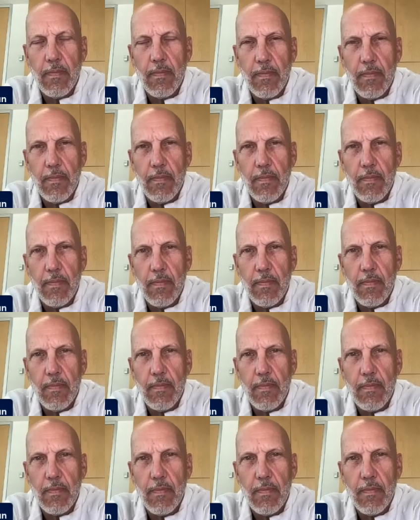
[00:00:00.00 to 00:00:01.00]

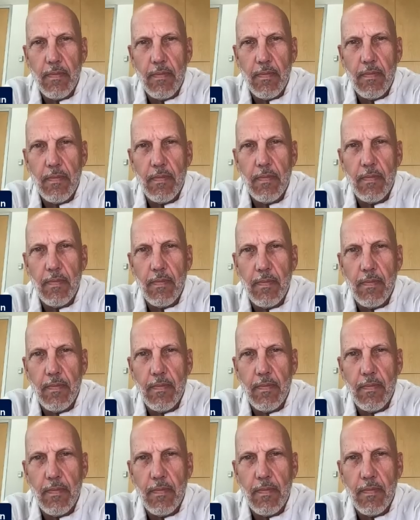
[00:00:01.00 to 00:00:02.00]

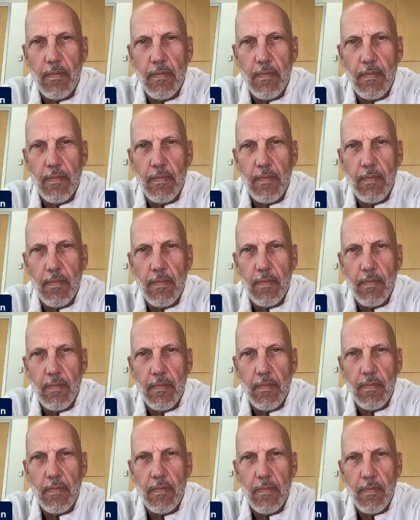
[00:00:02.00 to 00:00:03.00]

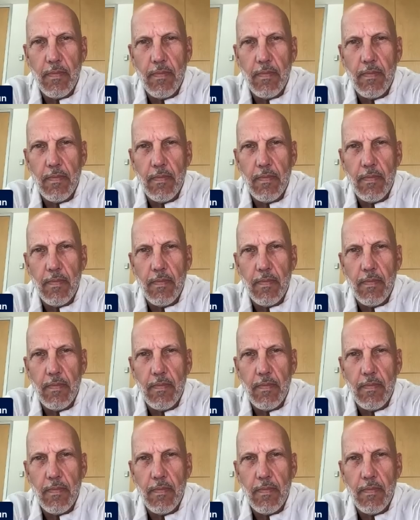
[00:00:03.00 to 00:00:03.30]
(not speaking)